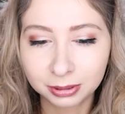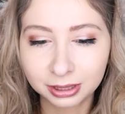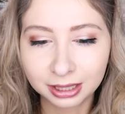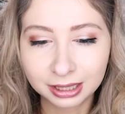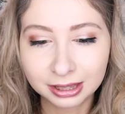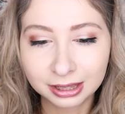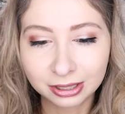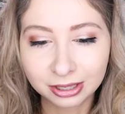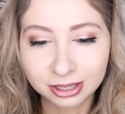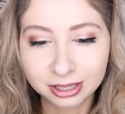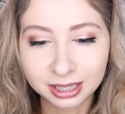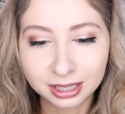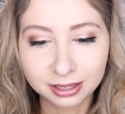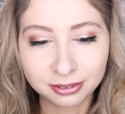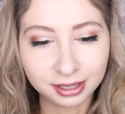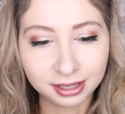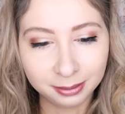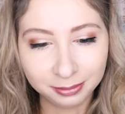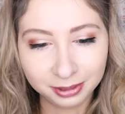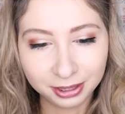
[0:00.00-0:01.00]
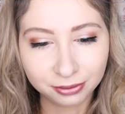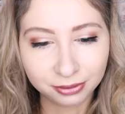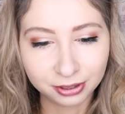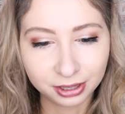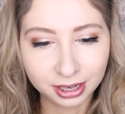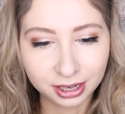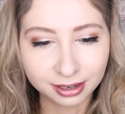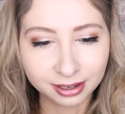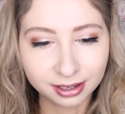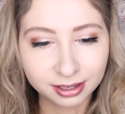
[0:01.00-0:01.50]
bloodthirsty family for
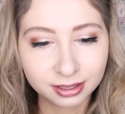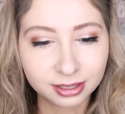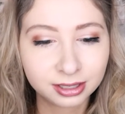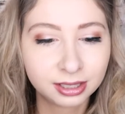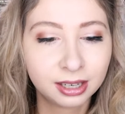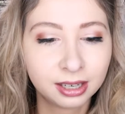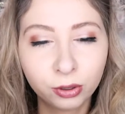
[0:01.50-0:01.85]
years.